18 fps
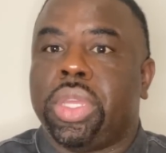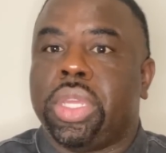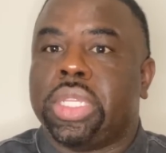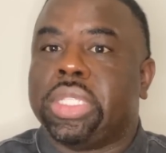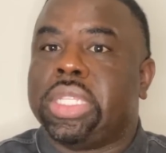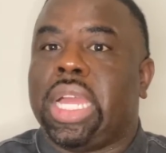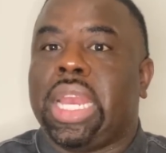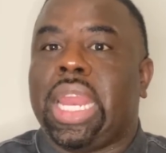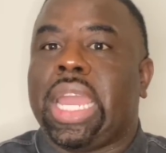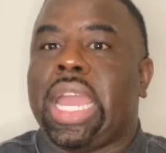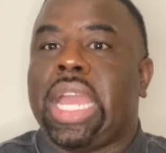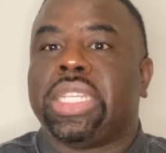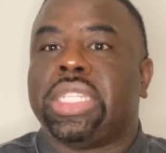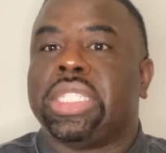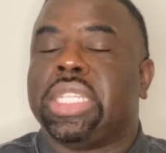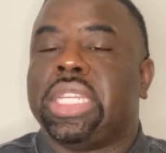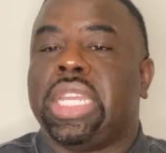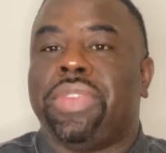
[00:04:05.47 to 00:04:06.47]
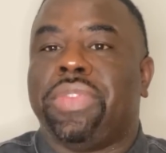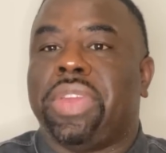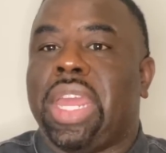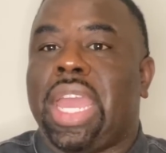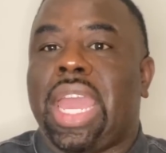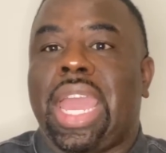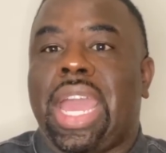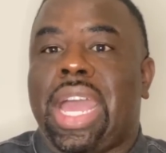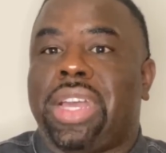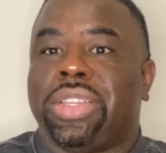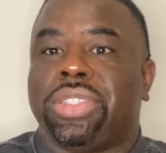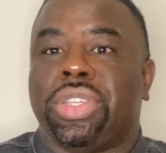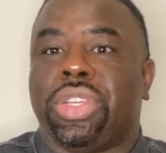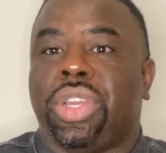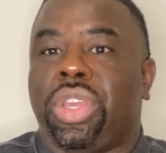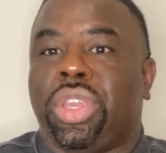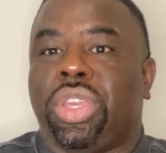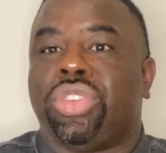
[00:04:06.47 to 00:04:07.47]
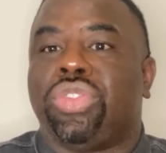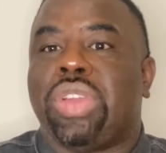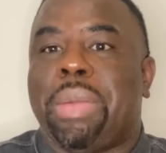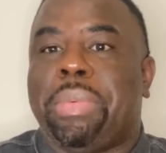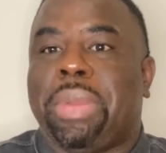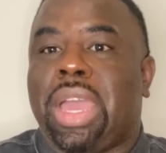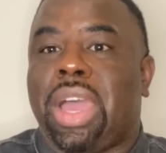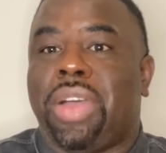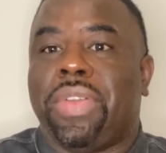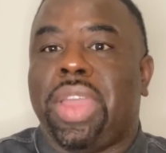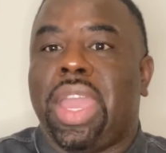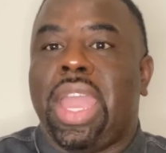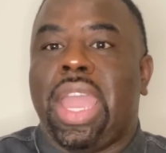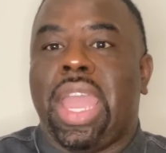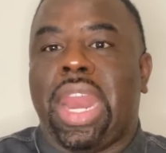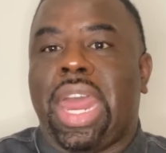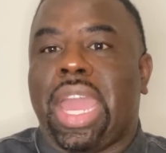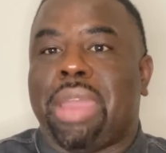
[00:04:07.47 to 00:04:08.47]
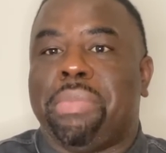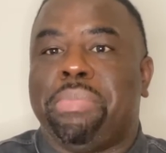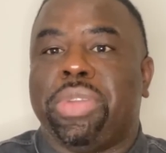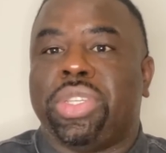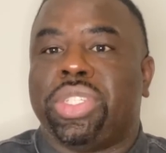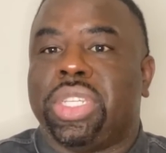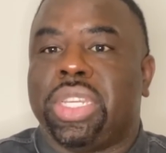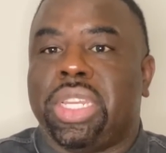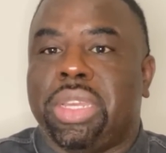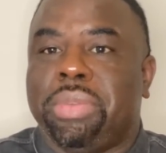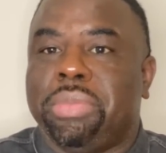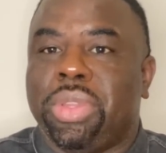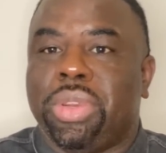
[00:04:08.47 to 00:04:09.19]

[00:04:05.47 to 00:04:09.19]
it's not like I just live in a house and girl, you can drop it off and I can push it up.